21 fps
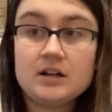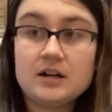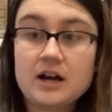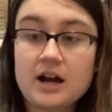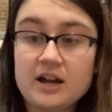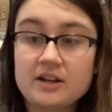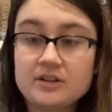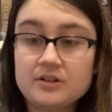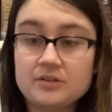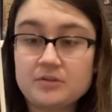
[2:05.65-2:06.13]

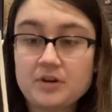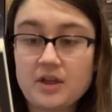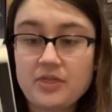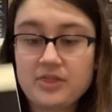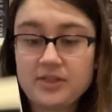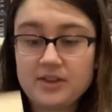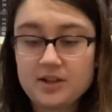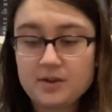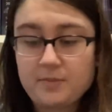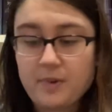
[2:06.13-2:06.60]
I know
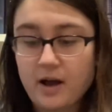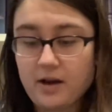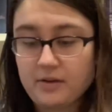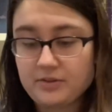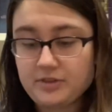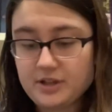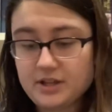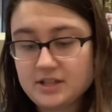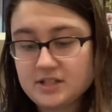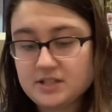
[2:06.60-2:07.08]
nothing about
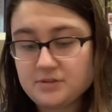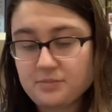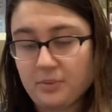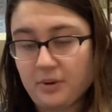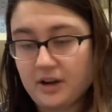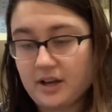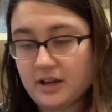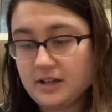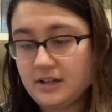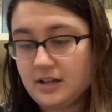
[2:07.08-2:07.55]
this,
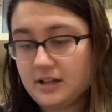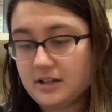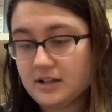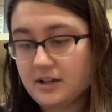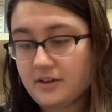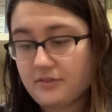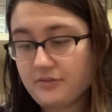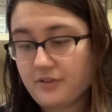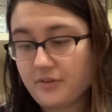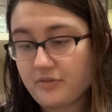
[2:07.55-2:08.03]
but I needed
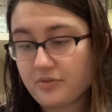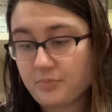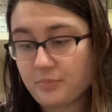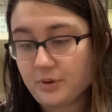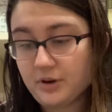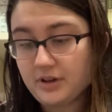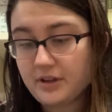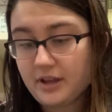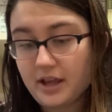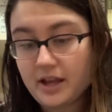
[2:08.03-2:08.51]
a fifth
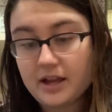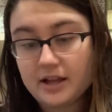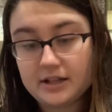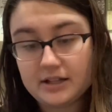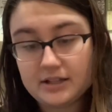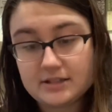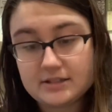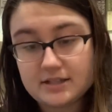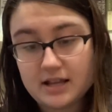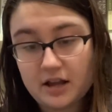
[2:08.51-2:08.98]
book, and
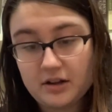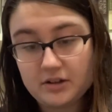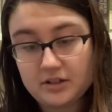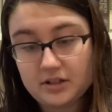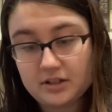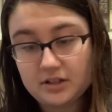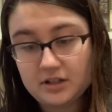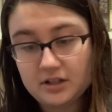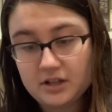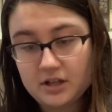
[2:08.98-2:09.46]
it
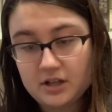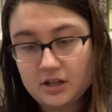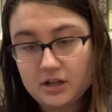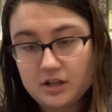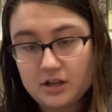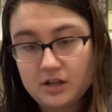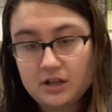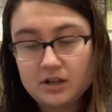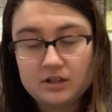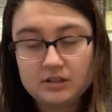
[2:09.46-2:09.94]
sounded
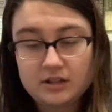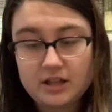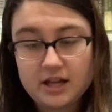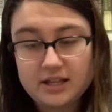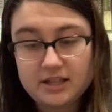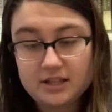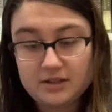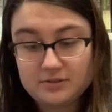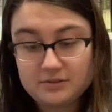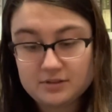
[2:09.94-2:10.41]

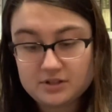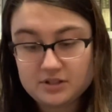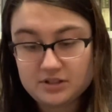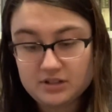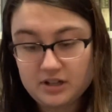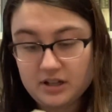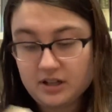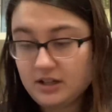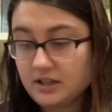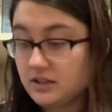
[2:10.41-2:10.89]
like it was good.